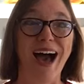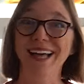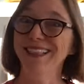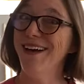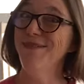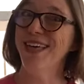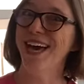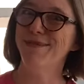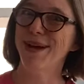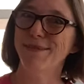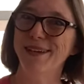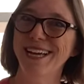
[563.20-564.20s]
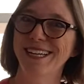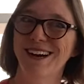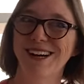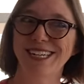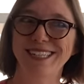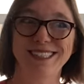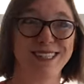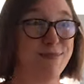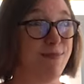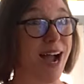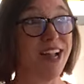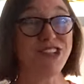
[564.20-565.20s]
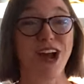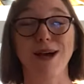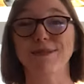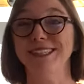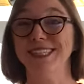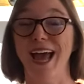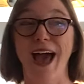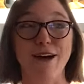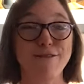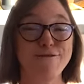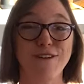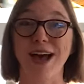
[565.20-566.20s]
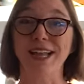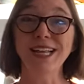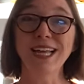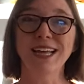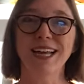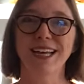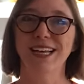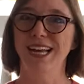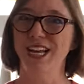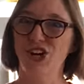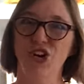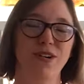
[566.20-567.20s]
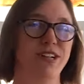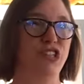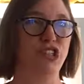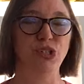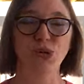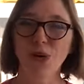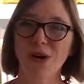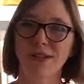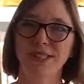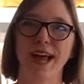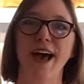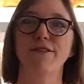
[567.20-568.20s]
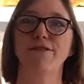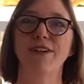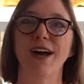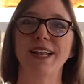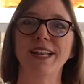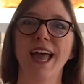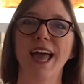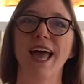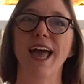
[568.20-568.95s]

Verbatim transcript: I love that about being an artist. My job is to have fun encourage you all to have fun.